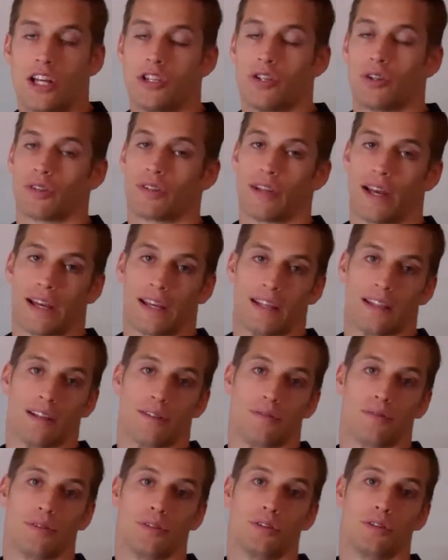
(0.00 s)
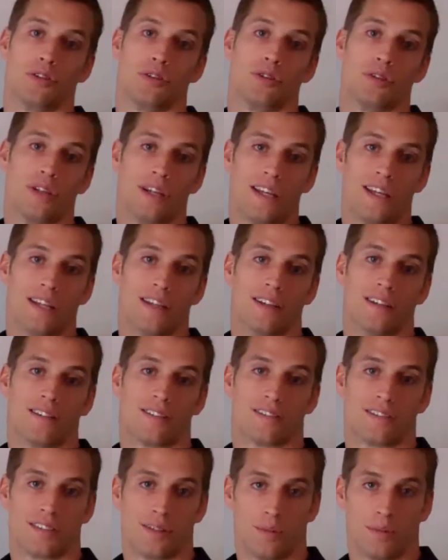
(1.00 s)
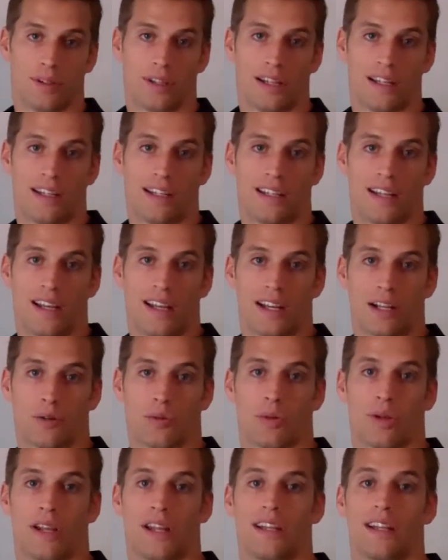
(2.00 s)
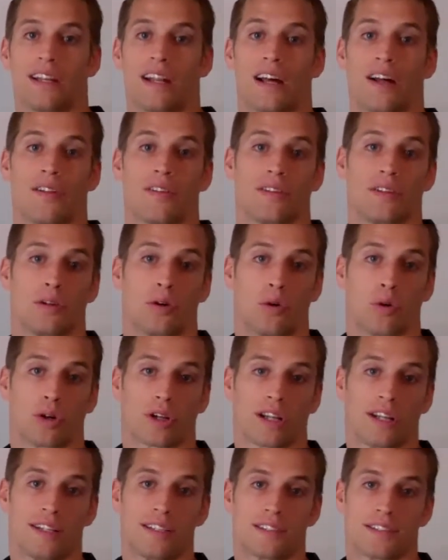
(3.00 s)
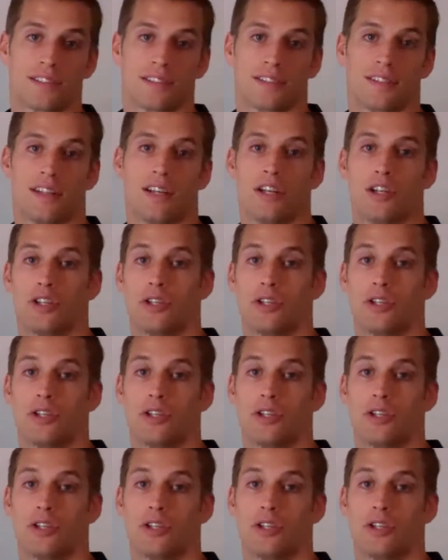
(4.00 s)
You're taking the food you eat, assimilating it, and creating healthy organs.